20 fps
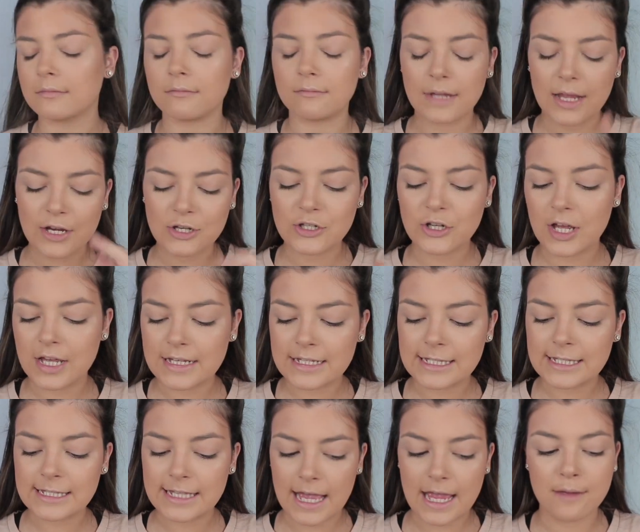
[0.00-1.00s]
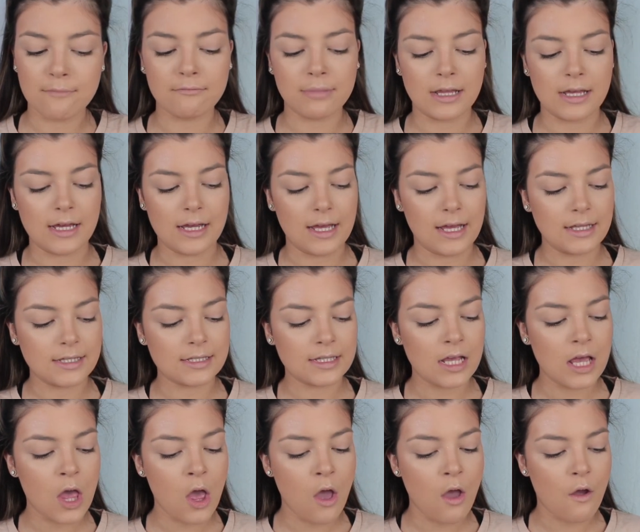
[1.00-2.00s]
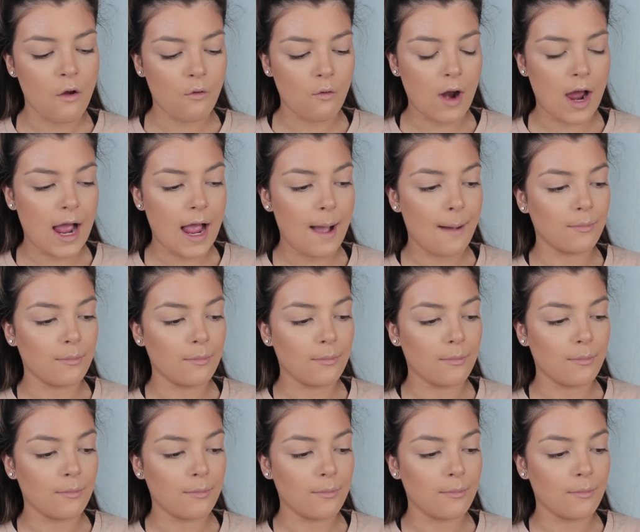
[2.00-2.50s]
Make sure it's set in place. Right,